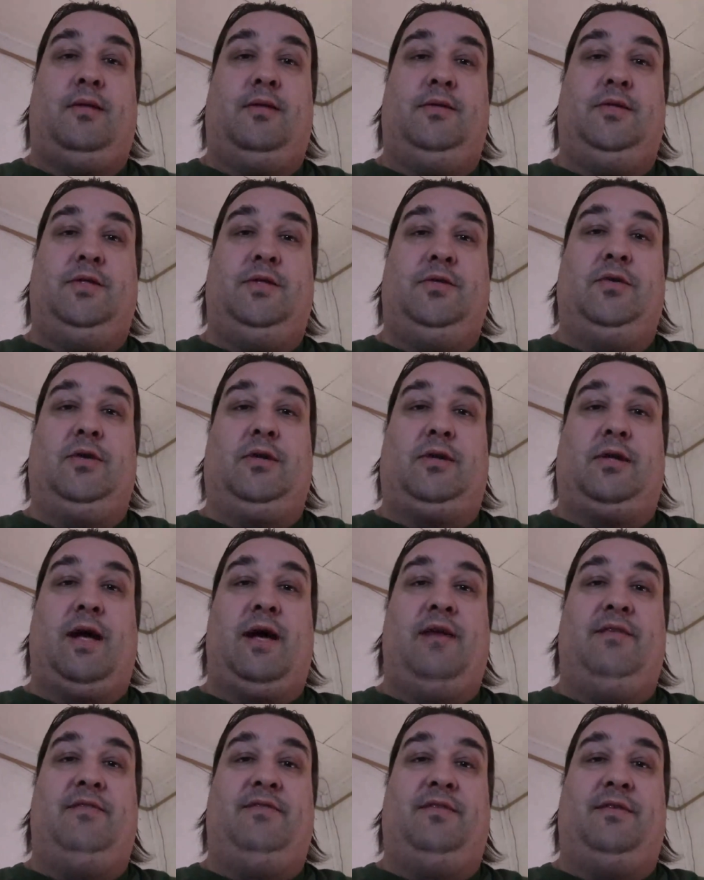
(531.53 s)
doing a
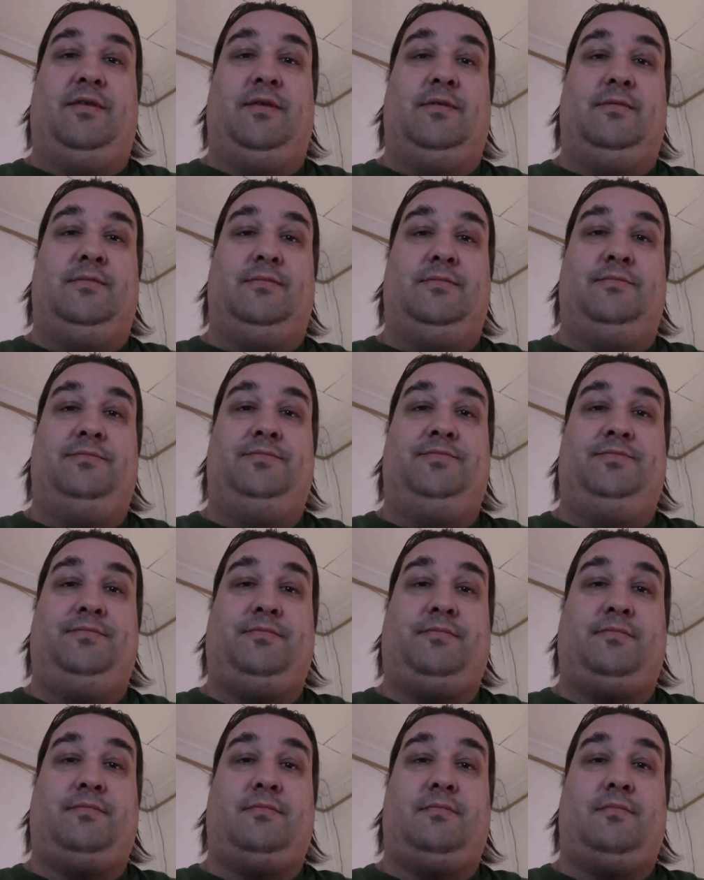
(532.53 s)
live uh,
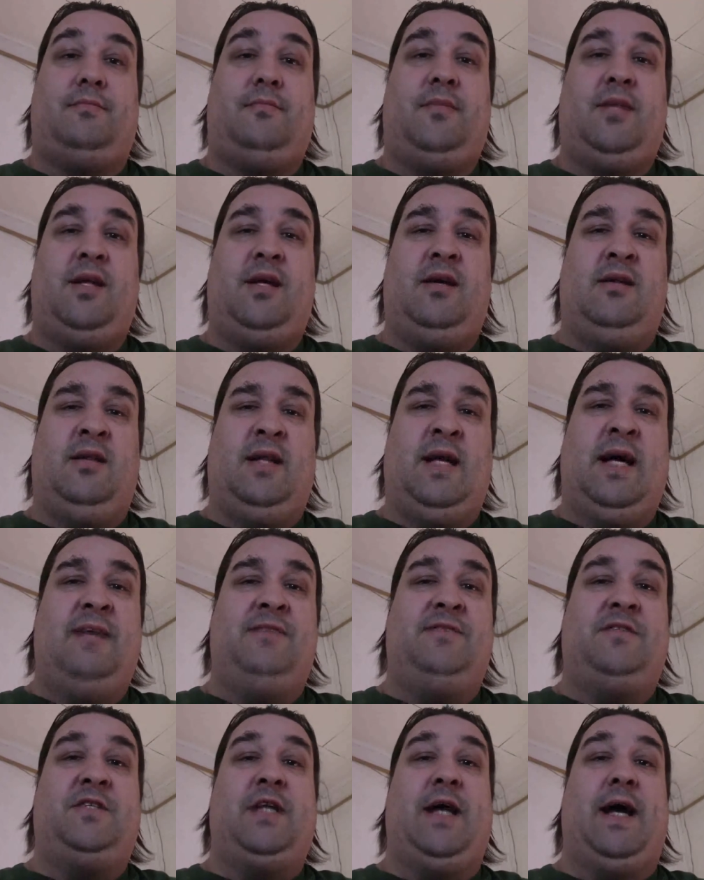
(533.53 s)

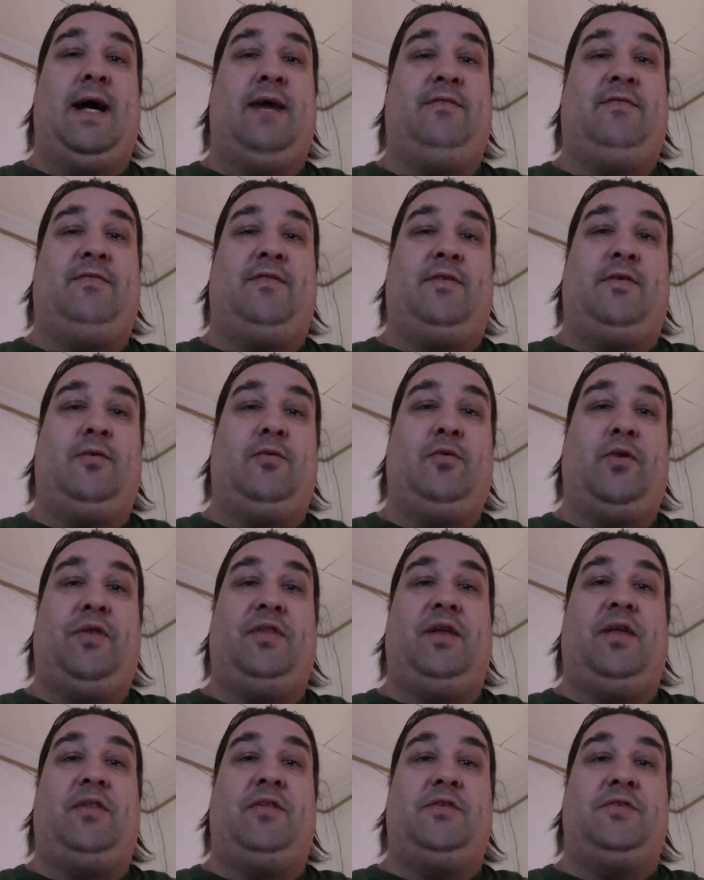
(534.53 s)
live chat for with
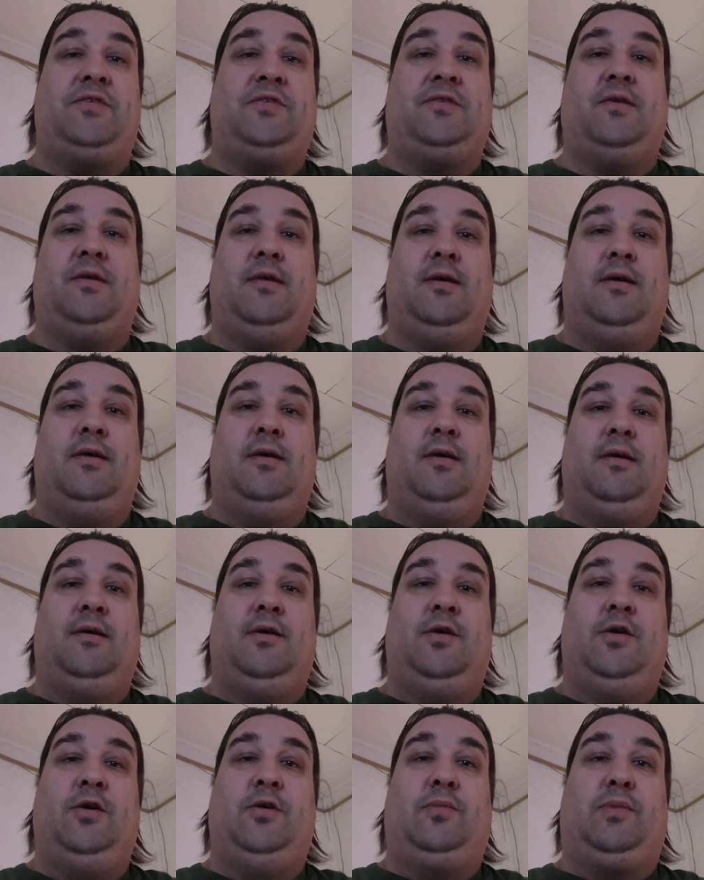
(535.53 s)
others
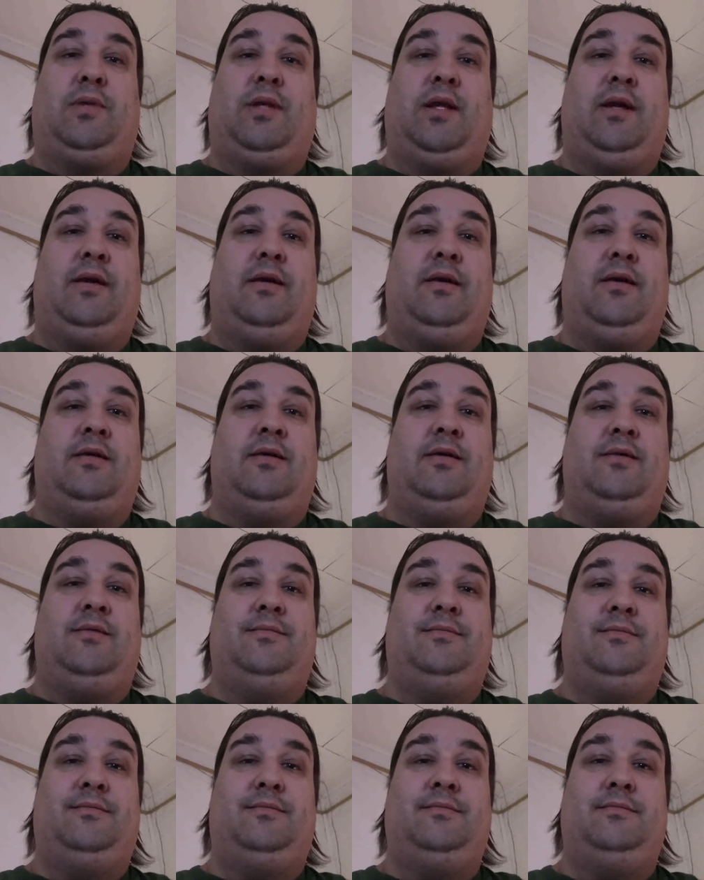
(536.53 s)
who play
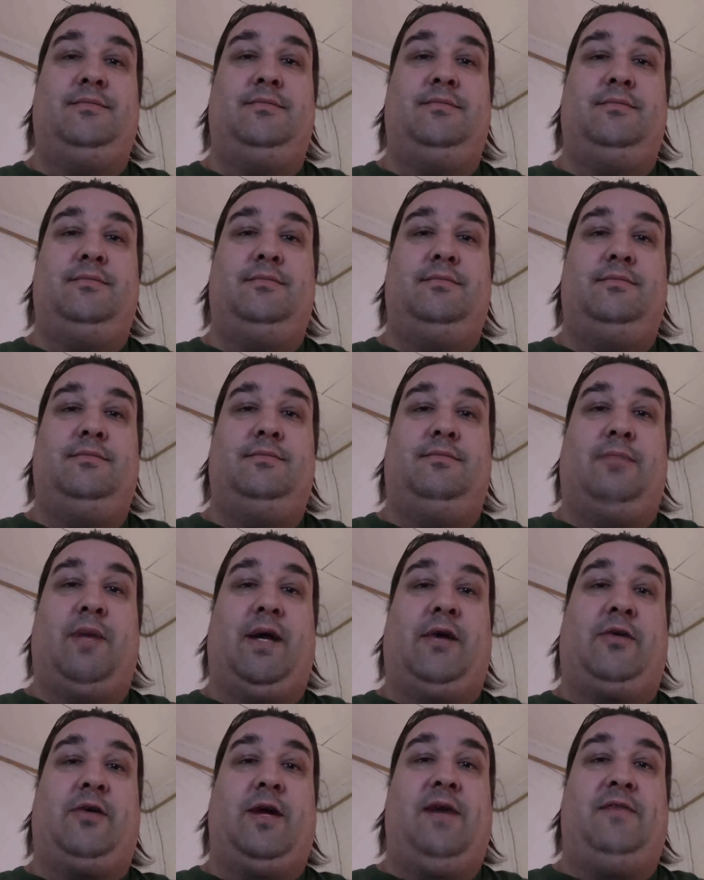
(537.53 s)
um,
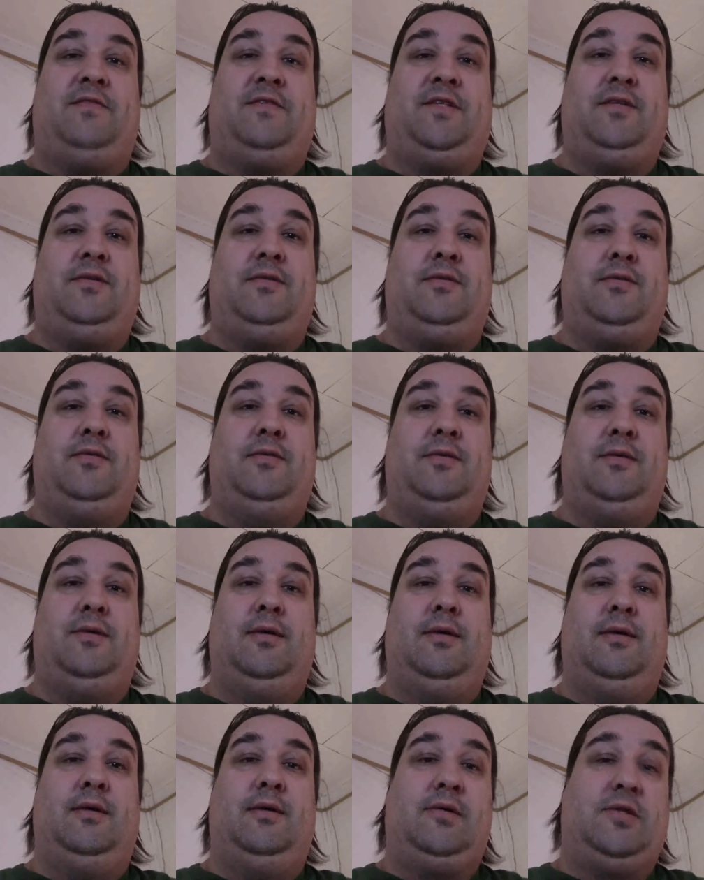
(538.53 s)
Minecraft too.
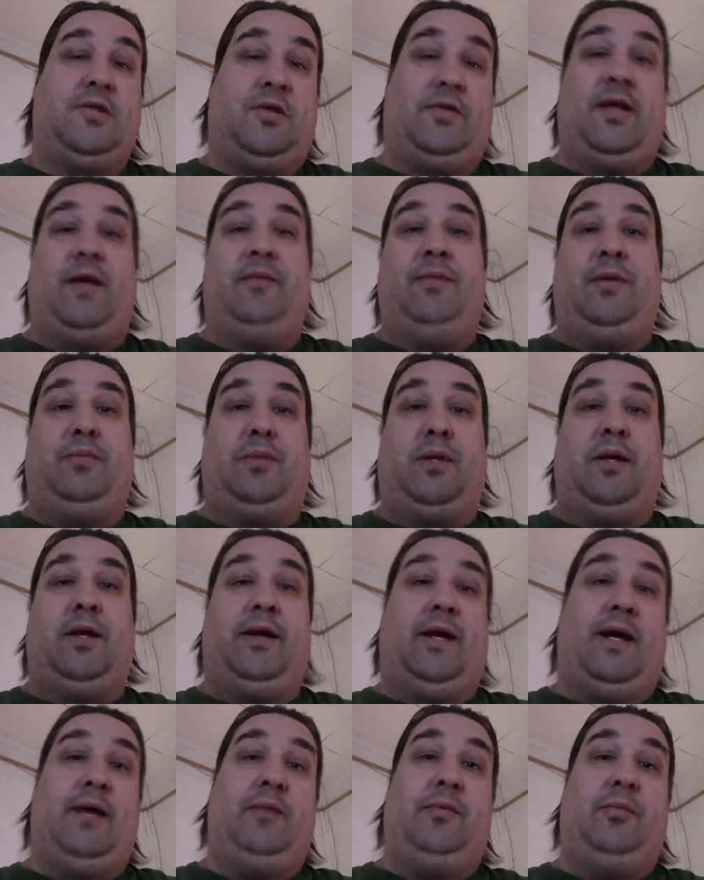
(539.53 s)
So they'd be
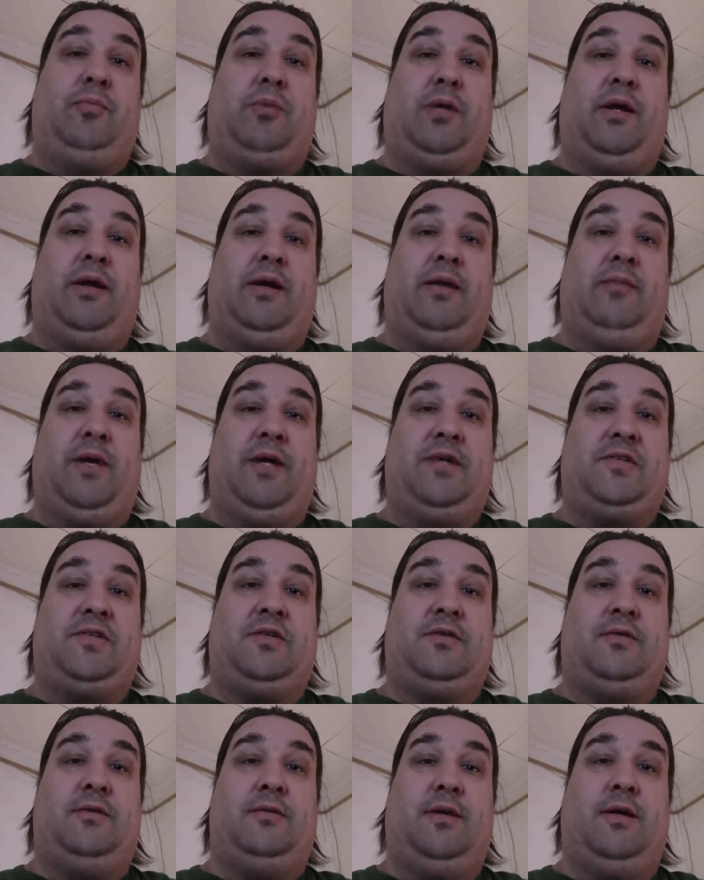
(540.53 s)
playing, I'd be playing on my,
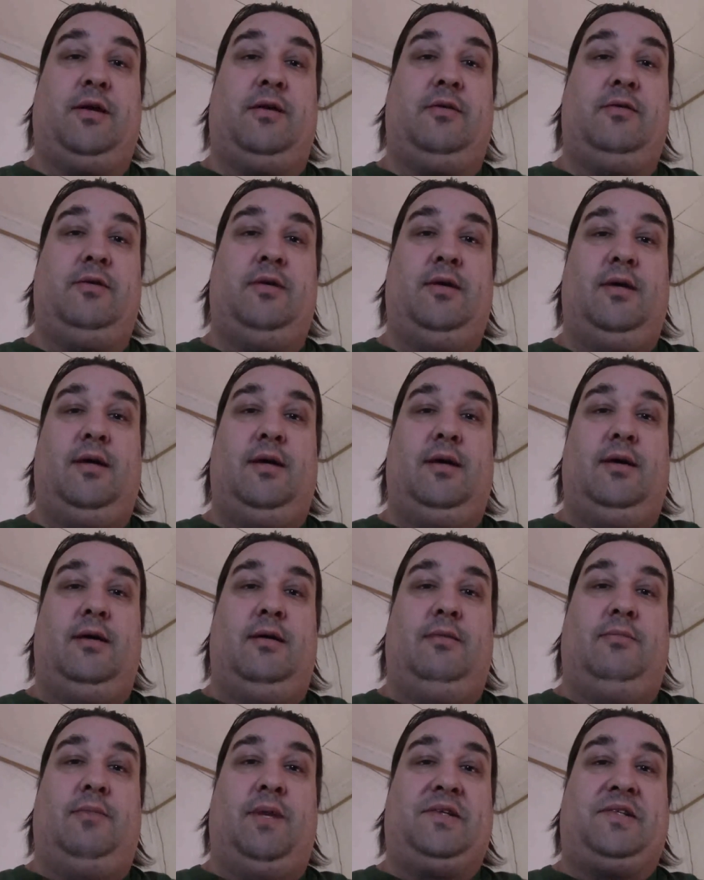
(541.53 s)
you know,
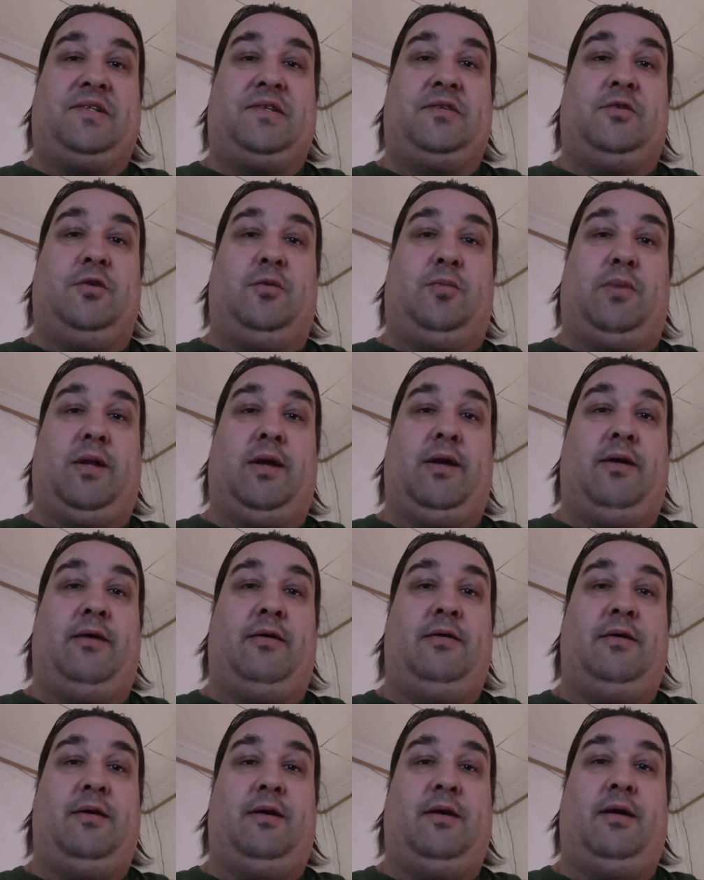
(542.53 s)
my single
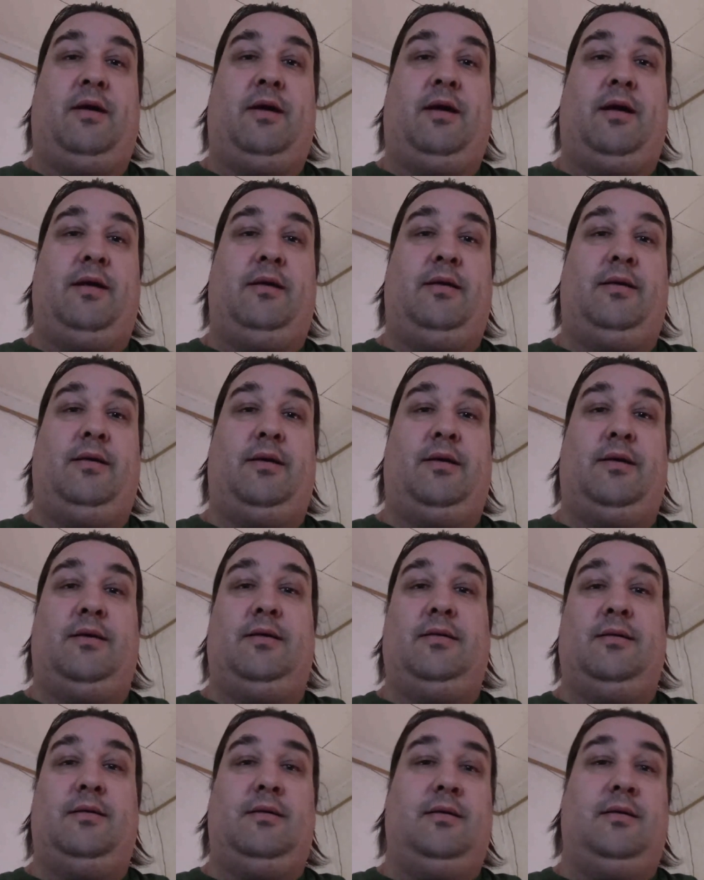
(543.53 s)
player and uh,